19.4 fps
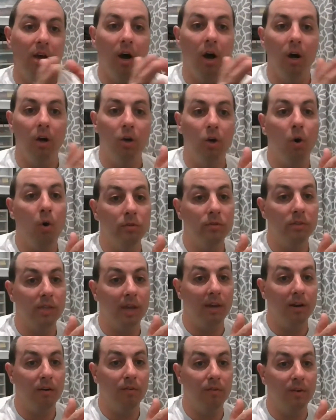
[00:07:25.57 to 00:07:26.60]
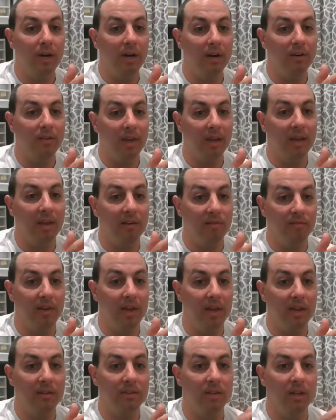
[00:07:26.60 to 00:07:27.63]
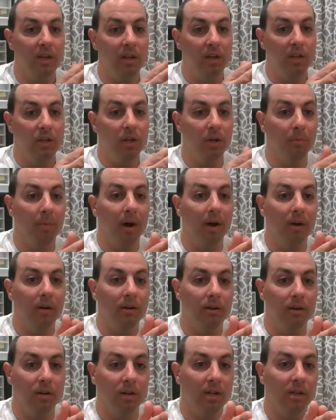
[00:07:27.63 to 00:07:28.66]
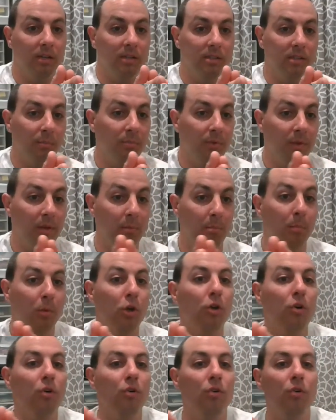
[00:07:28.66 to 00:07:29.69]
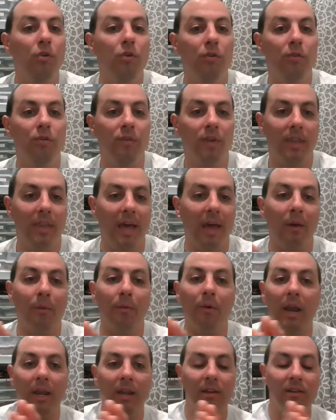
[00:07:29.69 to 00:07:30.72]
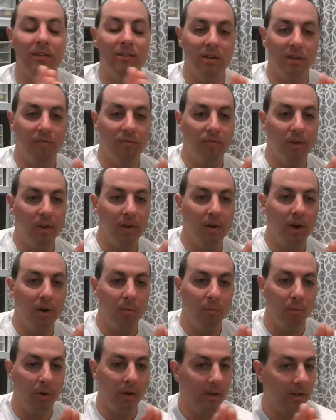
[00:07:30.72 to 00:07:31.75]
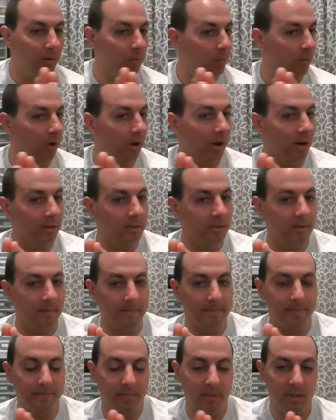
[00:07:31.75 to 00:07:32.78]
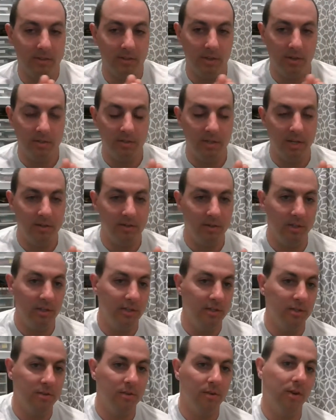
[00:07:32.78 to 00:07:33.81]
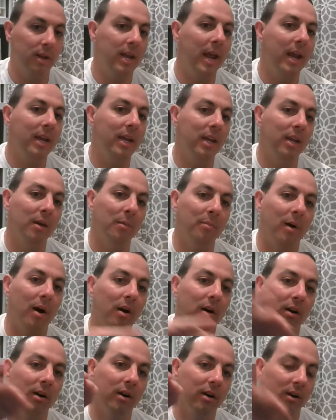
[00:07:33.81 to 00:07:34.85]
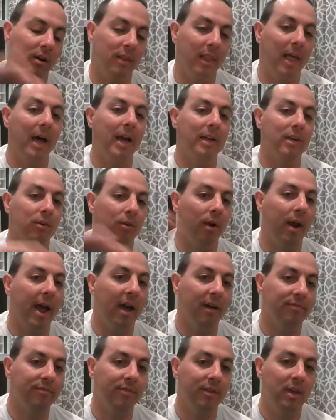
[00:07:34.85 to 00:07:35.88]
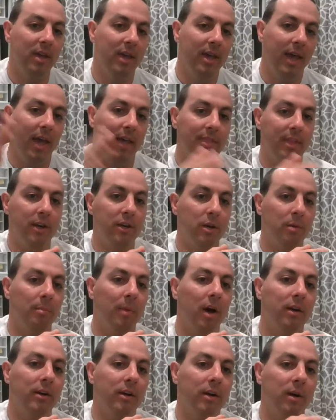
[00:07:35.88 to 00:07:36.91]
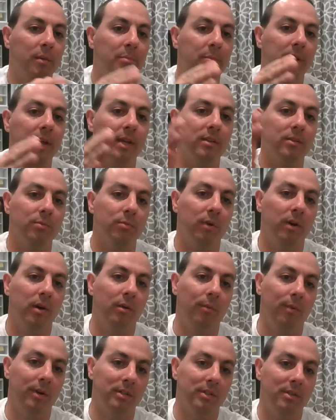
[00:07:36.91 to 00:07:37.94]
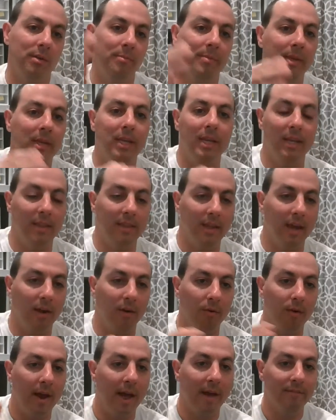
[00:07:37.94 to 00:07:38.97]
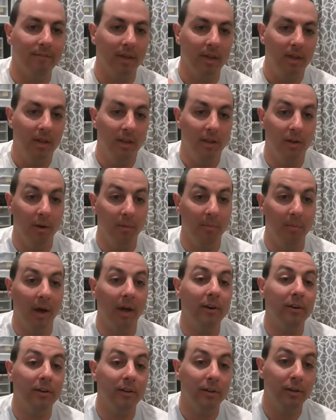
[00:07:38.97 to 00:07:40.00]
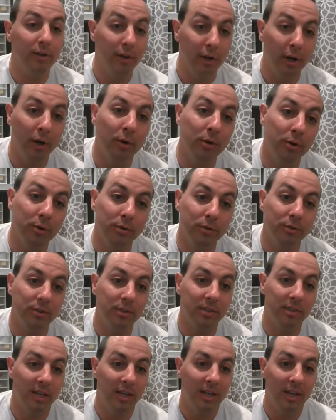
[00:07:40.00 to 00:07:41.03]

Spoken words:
a cold side over here that can vent, your monitor can simply move in that range and figure out what it wants. So you're essentially just creating a bar or a line graph, and then your monitor picks where it wants to be in that graph. Your monitor knows